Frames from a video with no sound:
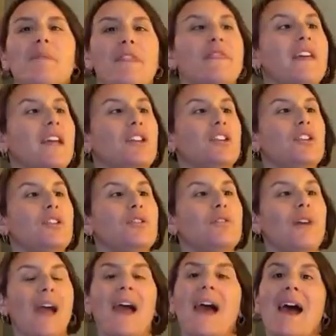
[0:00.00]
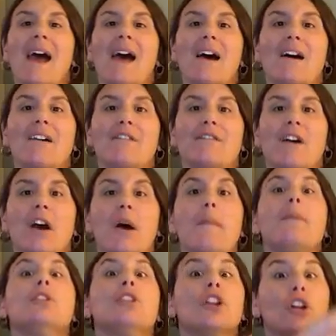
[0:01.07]
then you have
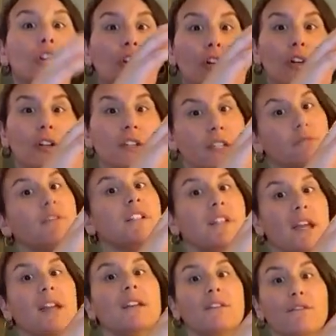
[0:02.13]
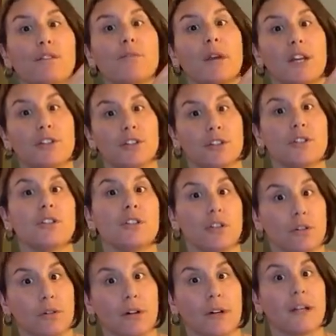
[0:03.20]
learned and retained information to
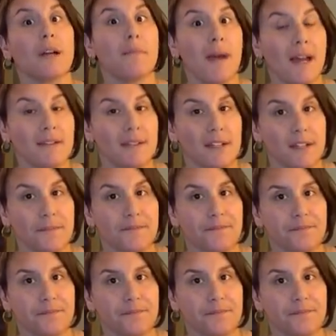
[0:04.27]
your capacity.